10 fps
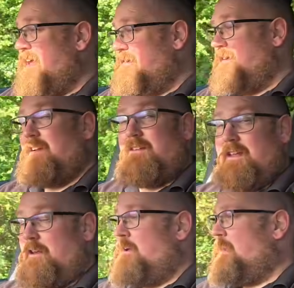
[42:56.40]
like I said
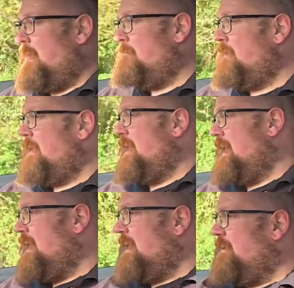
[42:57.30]
earlier,
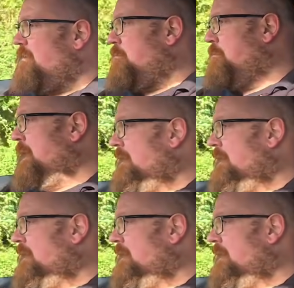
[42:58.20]
it is a big